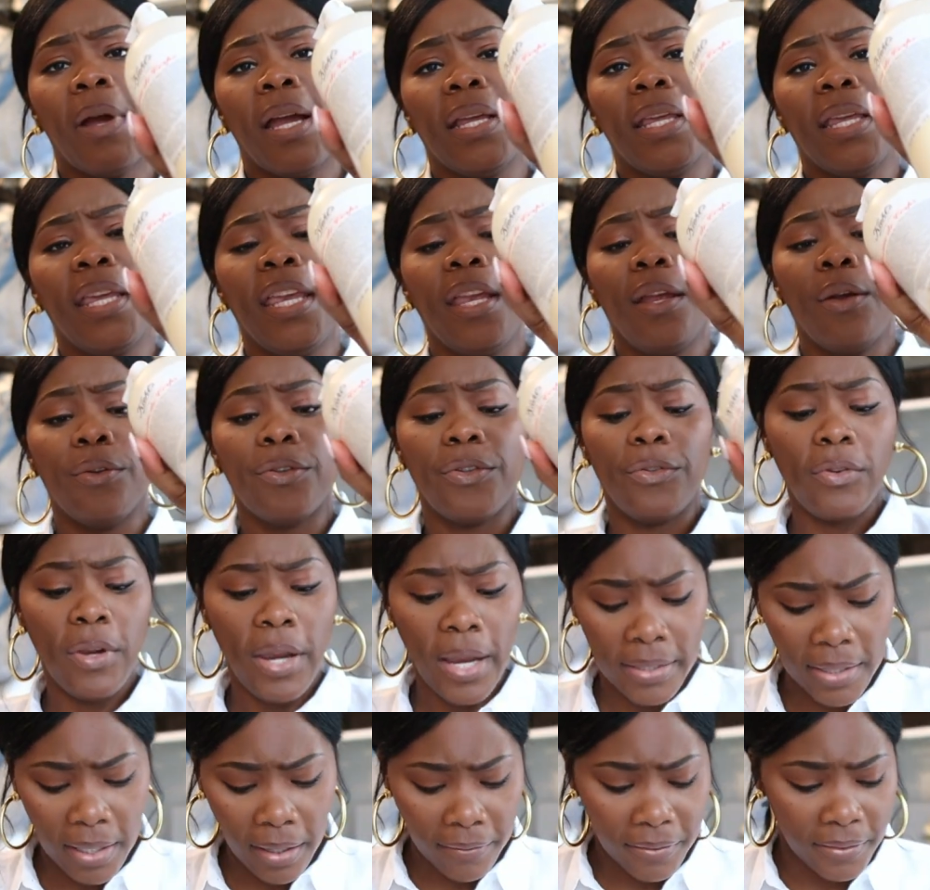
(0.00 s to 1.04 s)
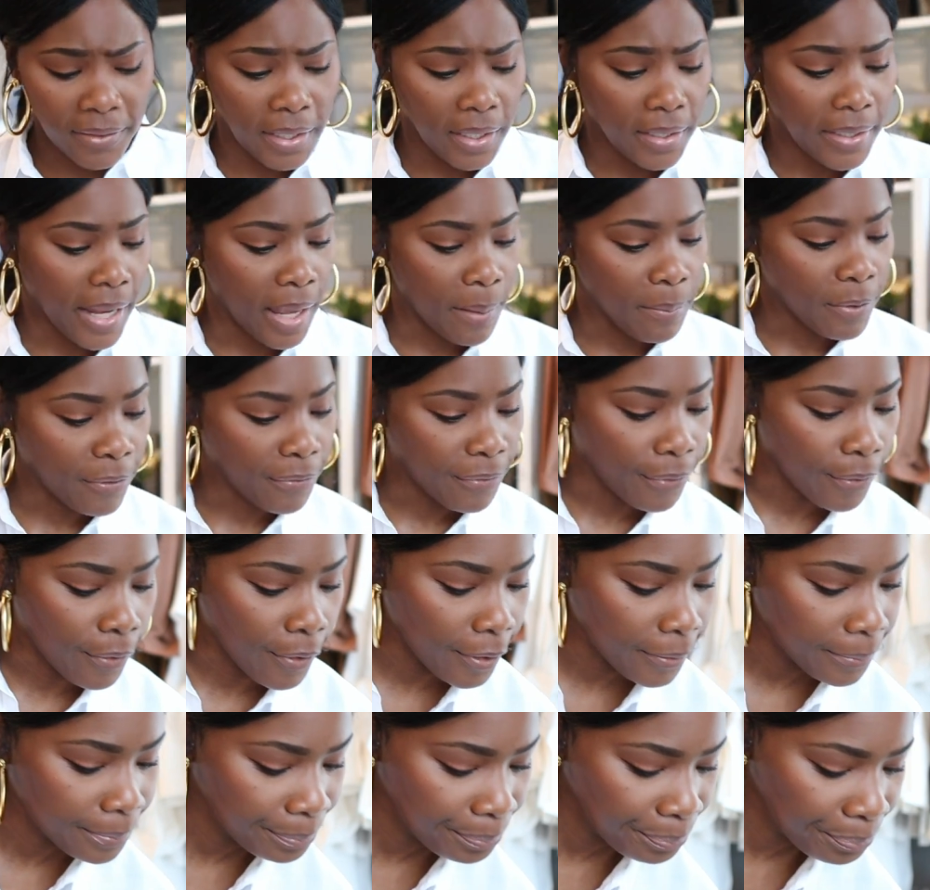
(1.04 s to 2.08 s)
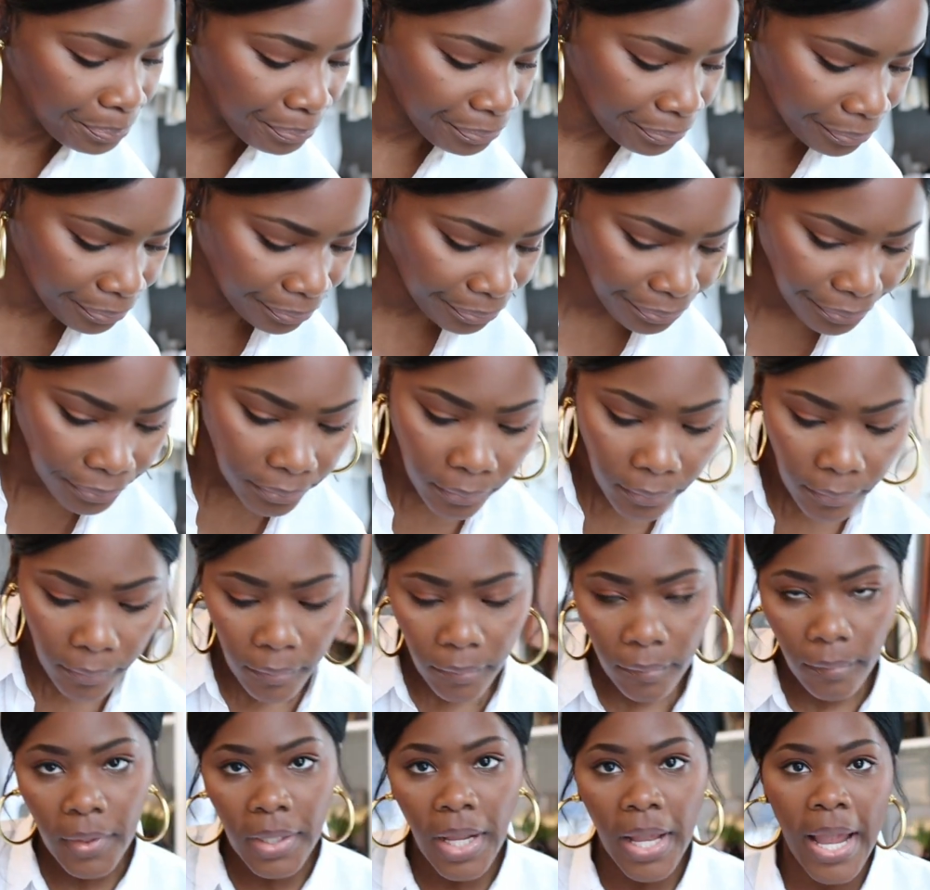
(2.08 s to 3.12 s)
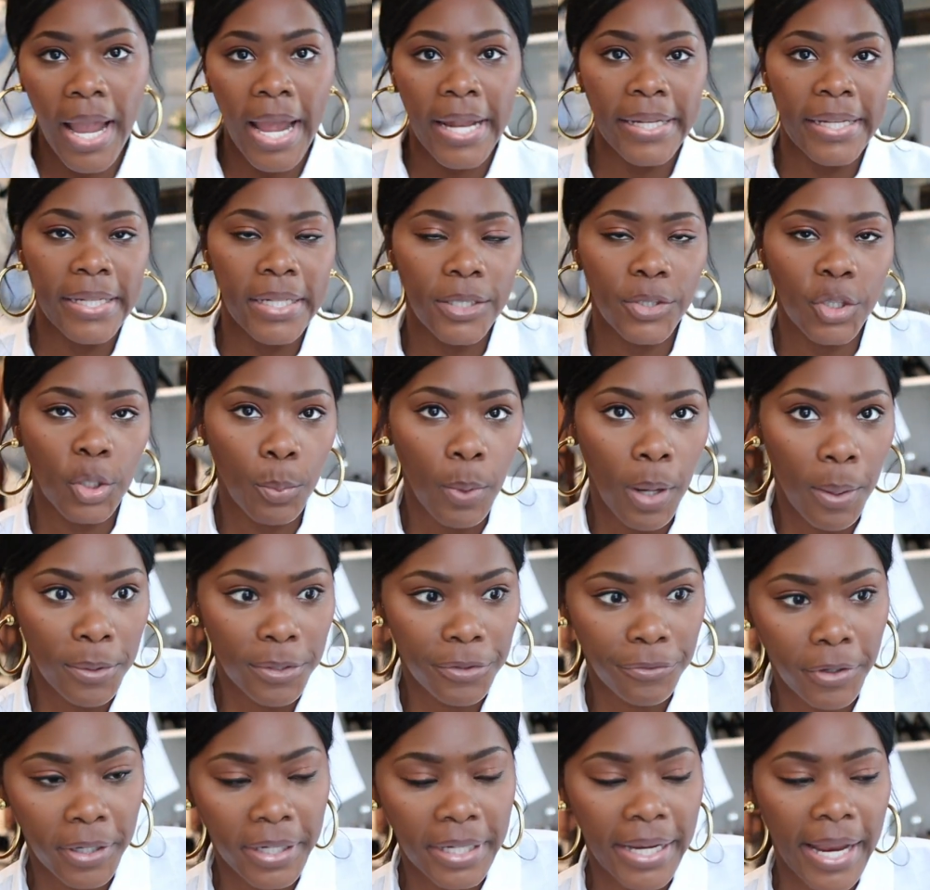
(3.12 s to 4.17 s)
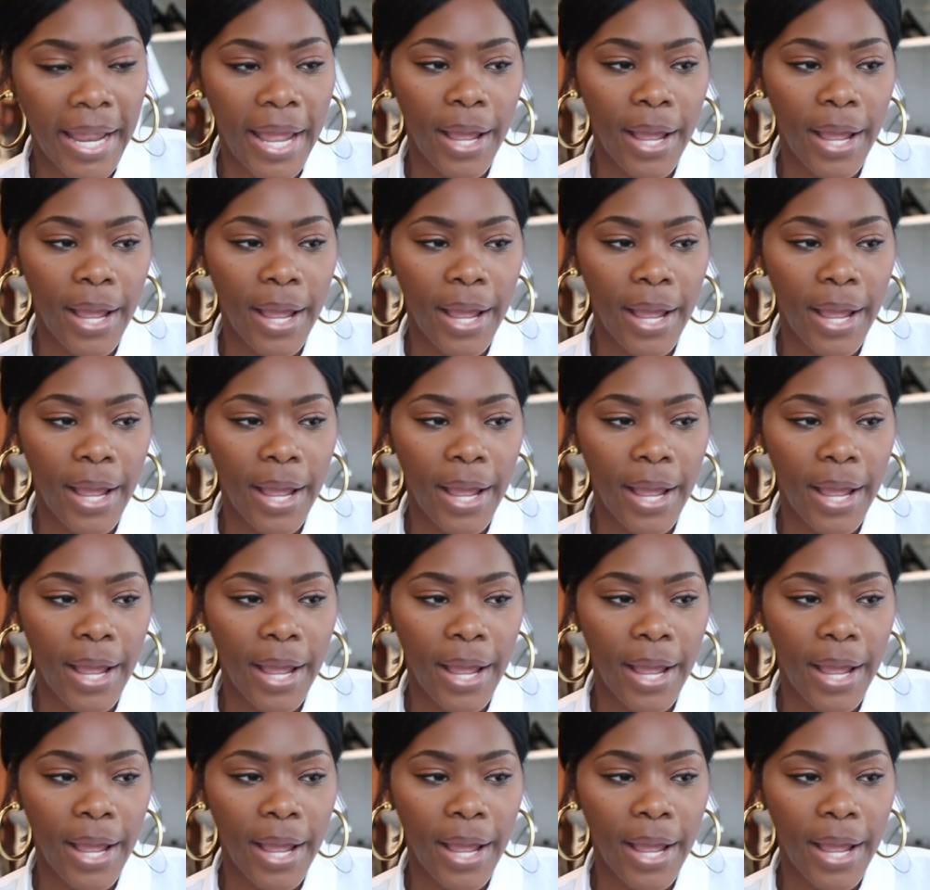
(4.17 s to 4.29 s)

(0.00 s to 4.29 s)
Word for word: my kills. You guys have seen that before. I needed tomorrow's running